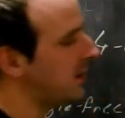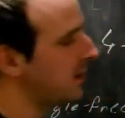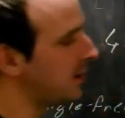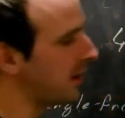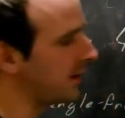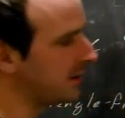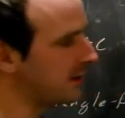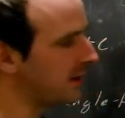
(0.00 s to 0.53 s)

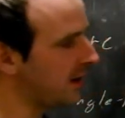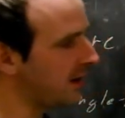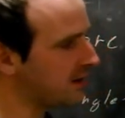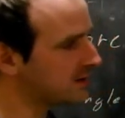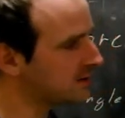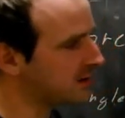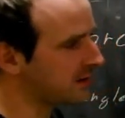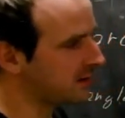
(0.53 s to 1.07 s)
like
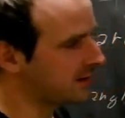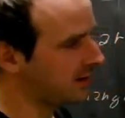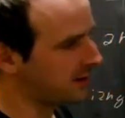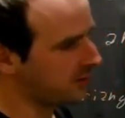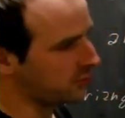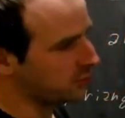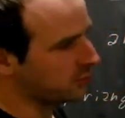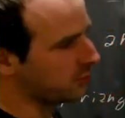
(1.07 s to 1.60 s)
this, and
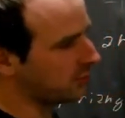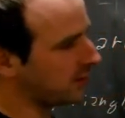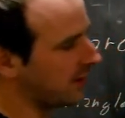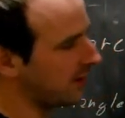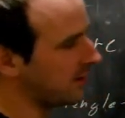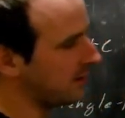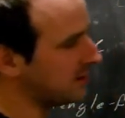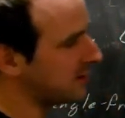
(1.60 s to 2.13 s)
then you
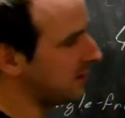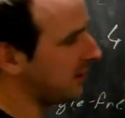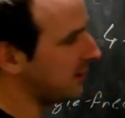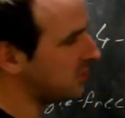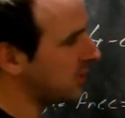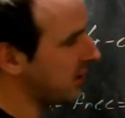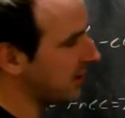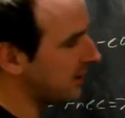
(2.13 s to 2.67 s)
can easily
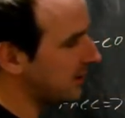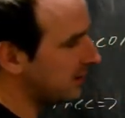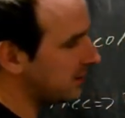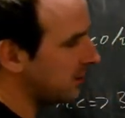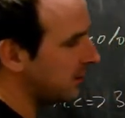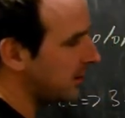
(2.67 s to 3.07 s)
check that